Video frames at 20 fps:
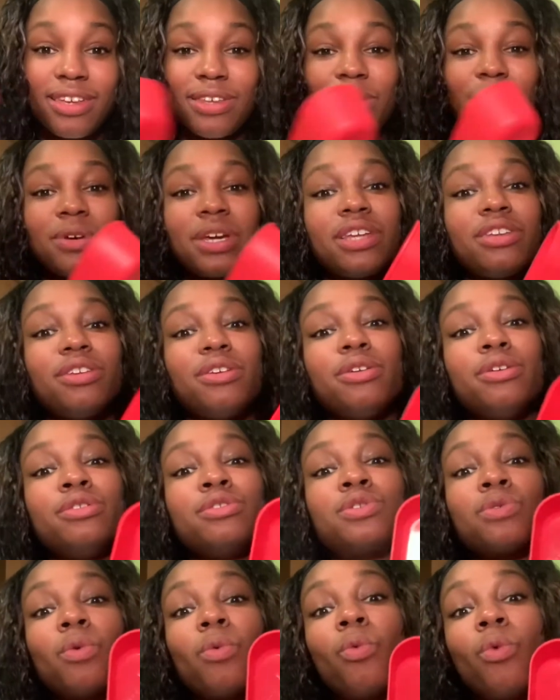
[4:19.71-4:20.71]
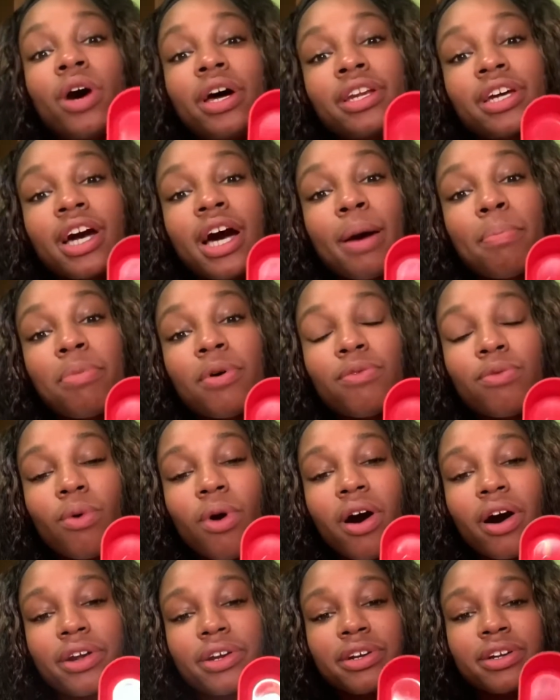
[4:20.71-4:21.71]
You can use 1 cup of
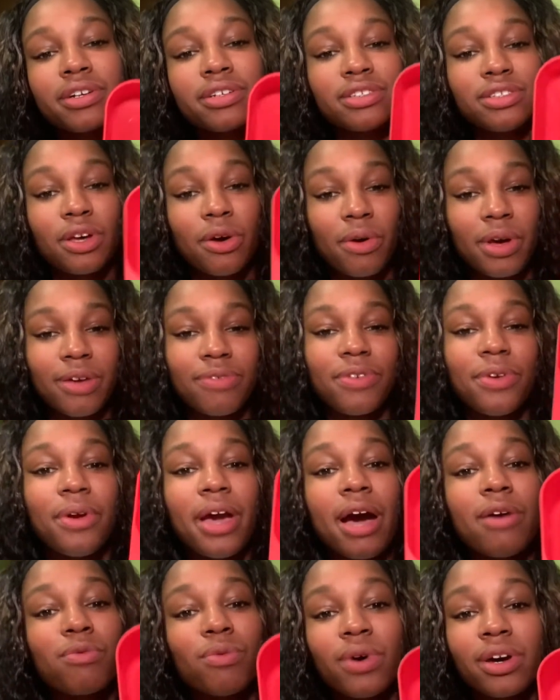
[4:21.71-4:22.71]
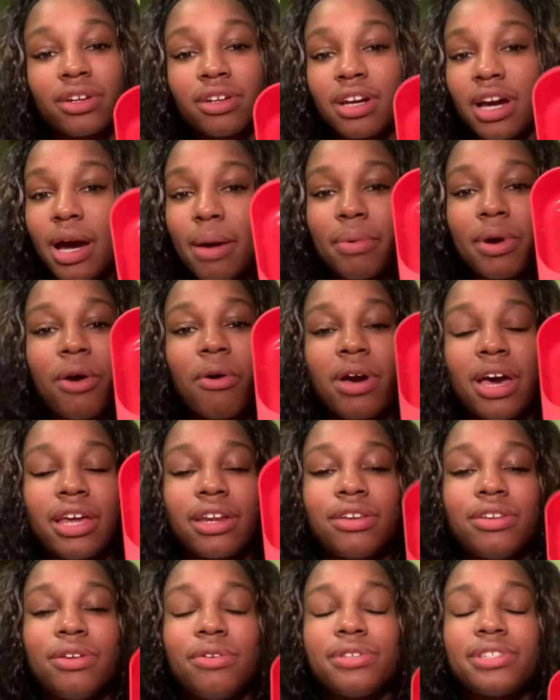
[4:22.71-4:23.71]
water. So if you have 1 cup, go
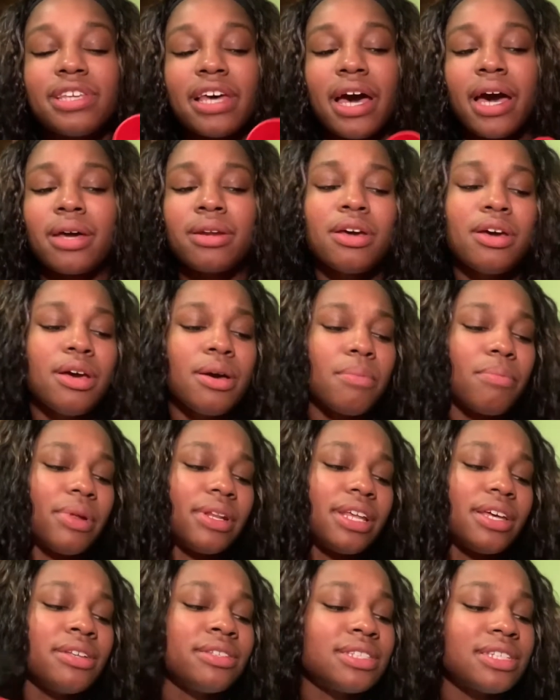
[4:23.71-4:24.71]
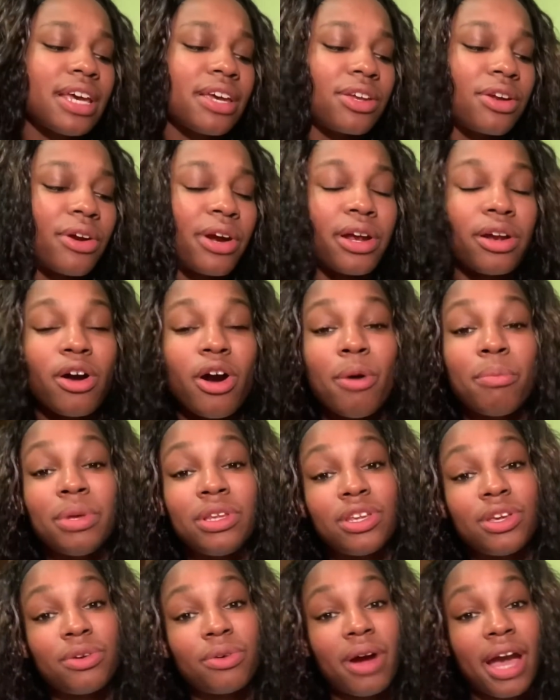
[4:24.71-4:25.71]
ahead and use that. But let's say you're at home
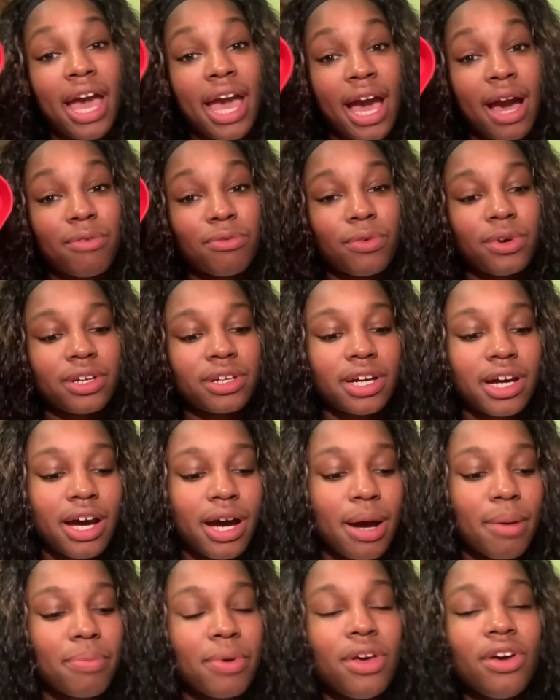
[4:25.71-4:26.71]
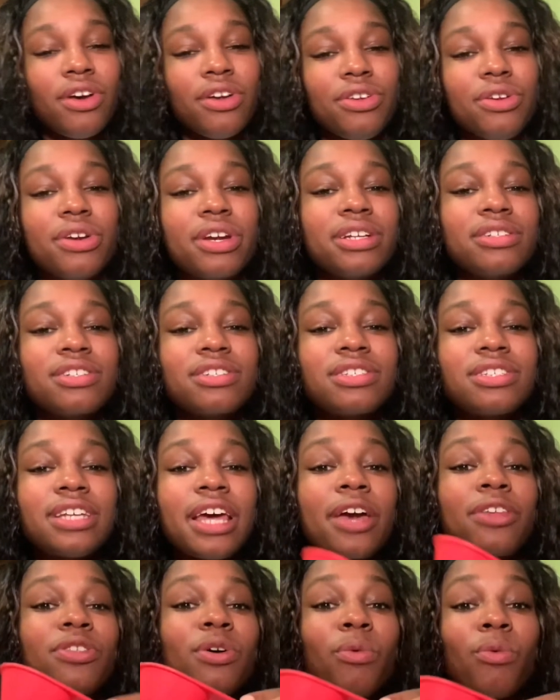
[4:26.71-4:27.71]
and you don't have 1 cup, you can just
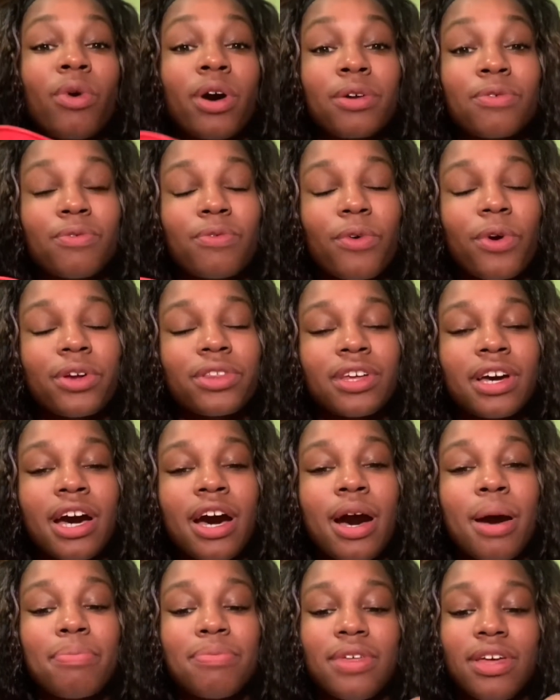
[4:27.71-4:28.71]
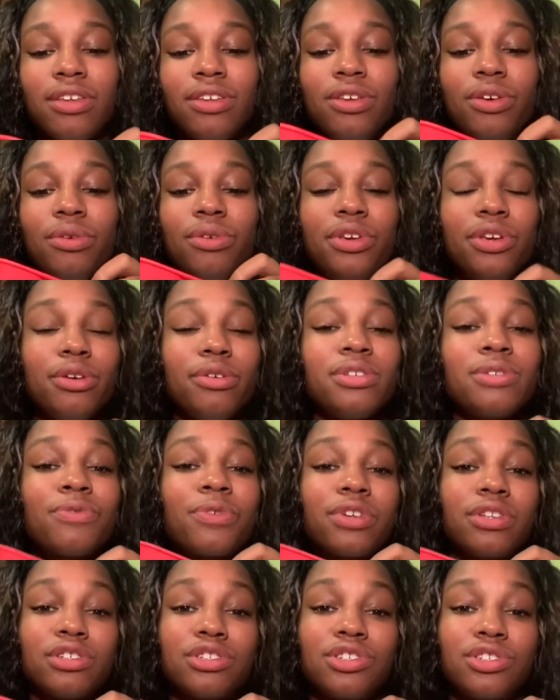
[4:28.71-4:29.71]
take the 1/4 cup that you use
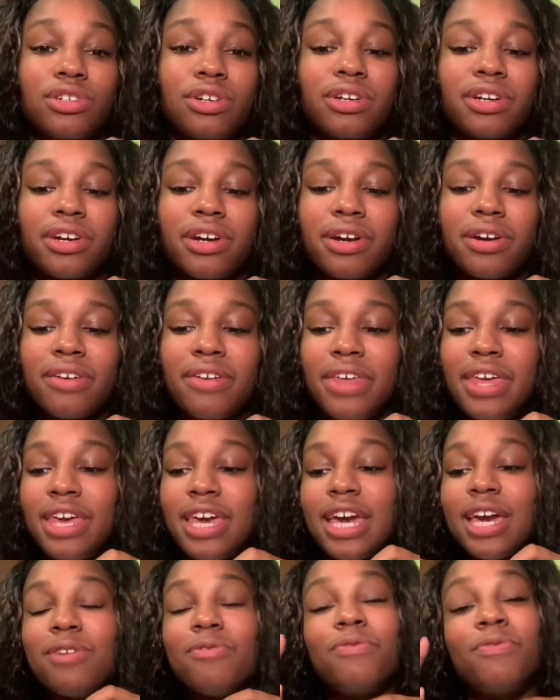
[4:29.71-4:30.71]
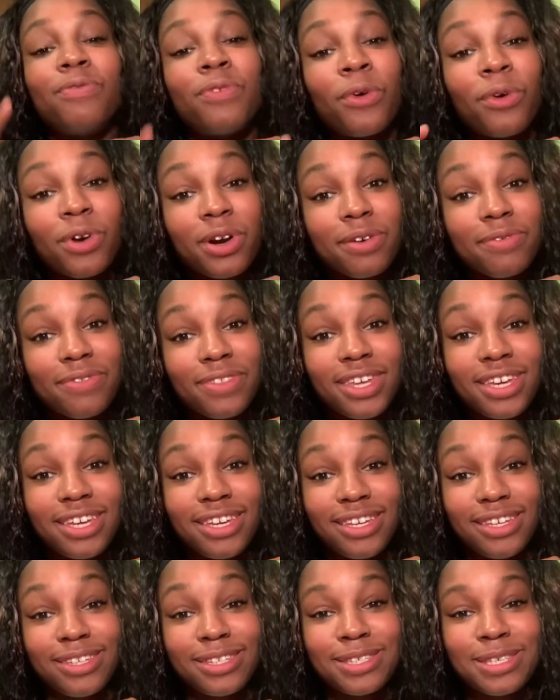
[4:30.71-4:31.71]
for the sugar, and 4 of
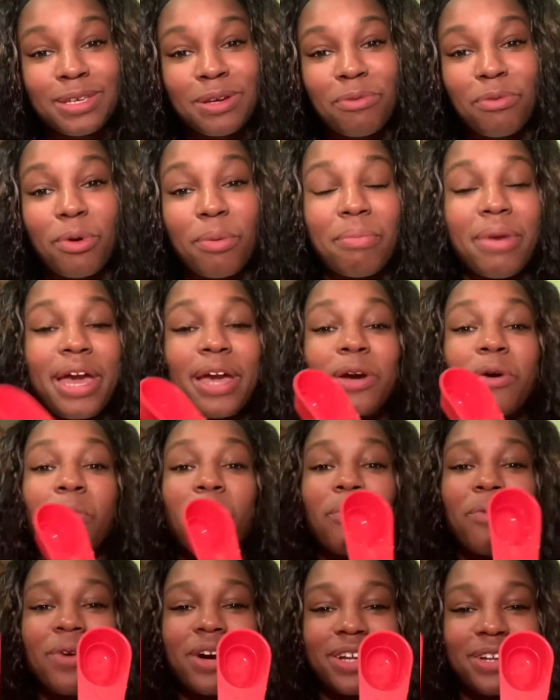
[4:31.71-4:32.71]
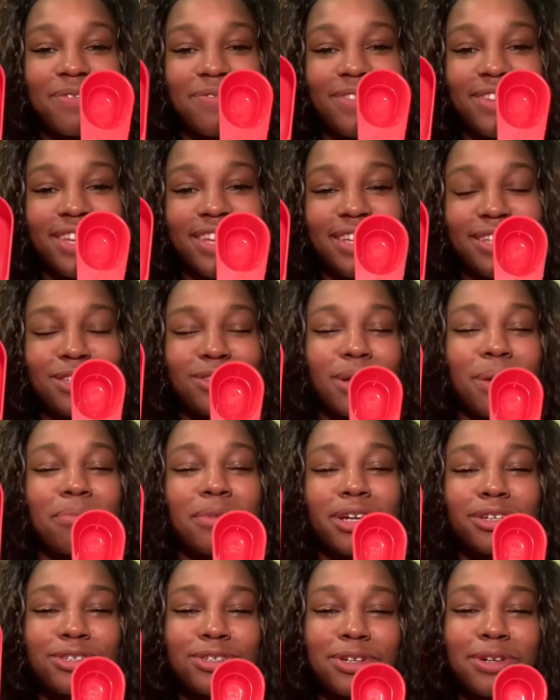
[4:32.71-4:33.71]
these will make 1 of these. So I'm
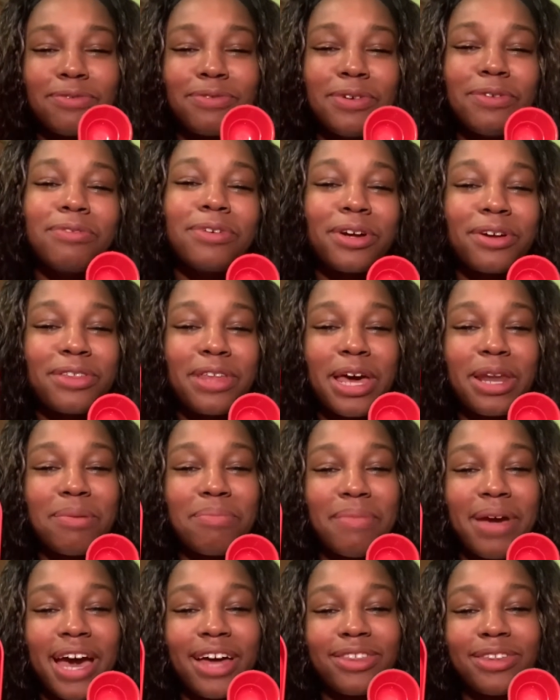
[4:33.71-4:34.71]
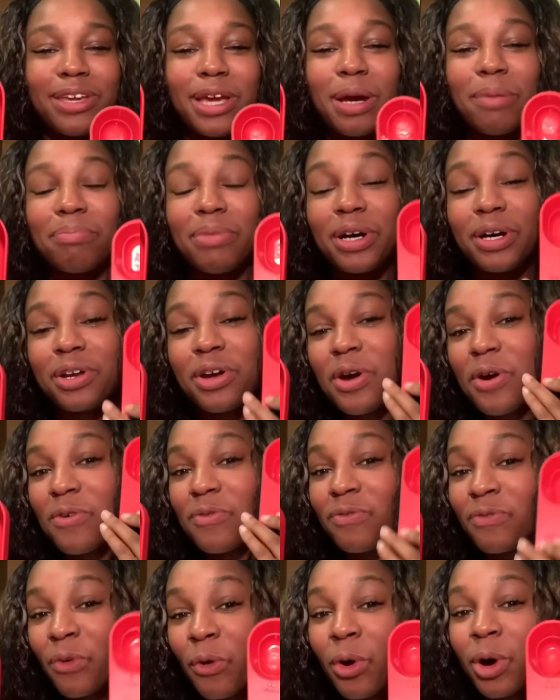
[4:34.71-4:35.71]
not sure if you've learned that in math yet, but
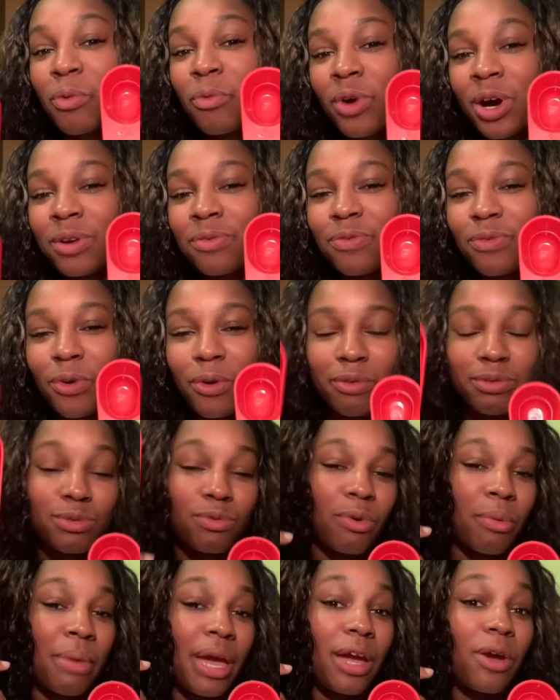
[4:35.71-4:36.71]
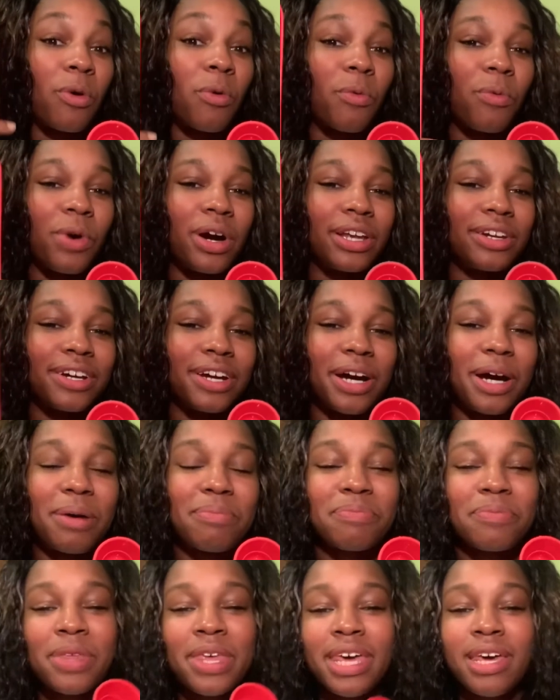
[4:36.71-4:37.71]
4 1/4 will make 1
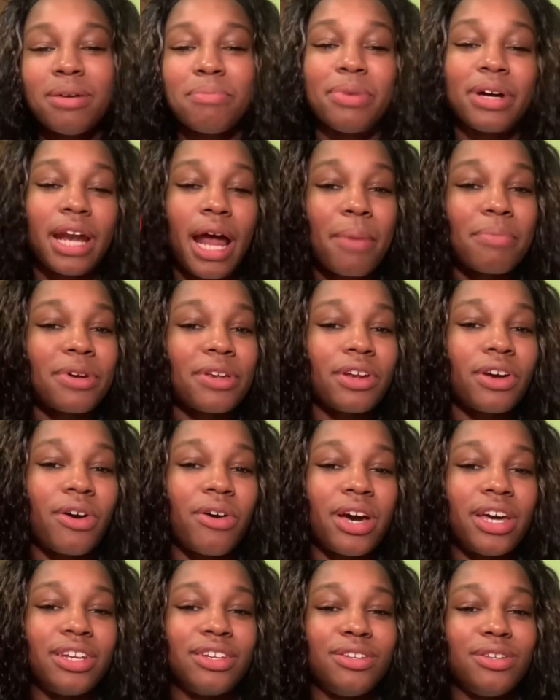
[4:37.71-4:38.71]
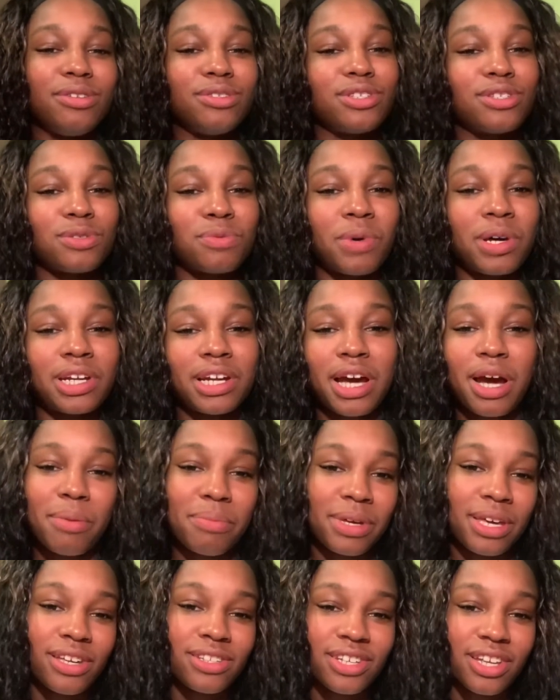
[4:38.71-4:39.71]
cup. But I'm gonna go ahead and use this 1 cup
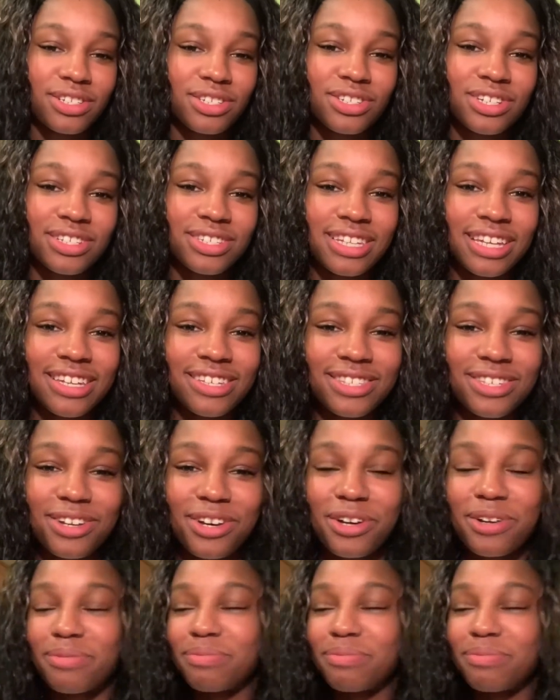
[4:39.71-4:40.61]
because that's just easier.